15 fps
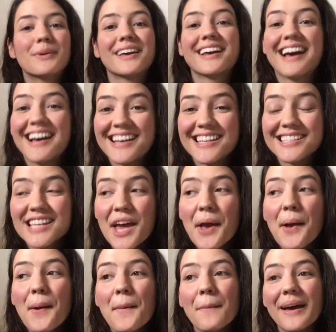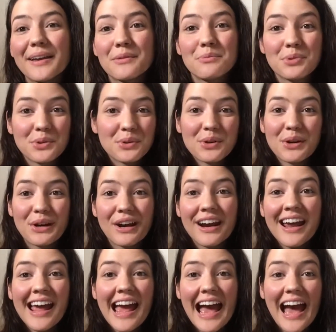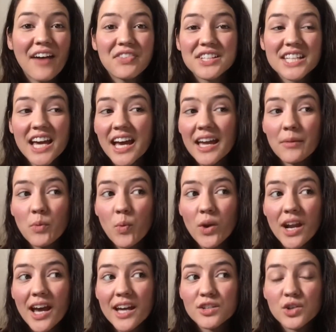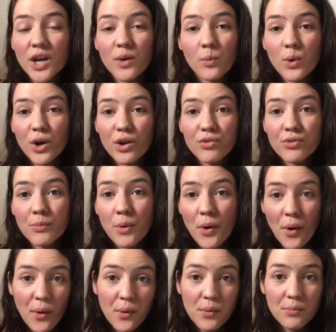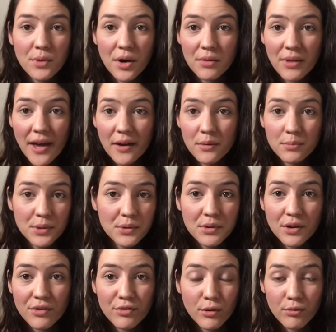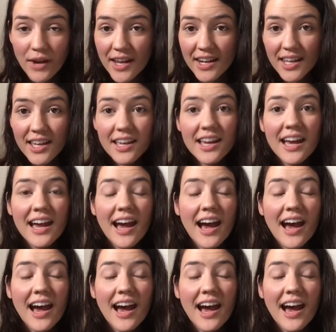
because my computer, half the time when I try to work from home on that computer for writing,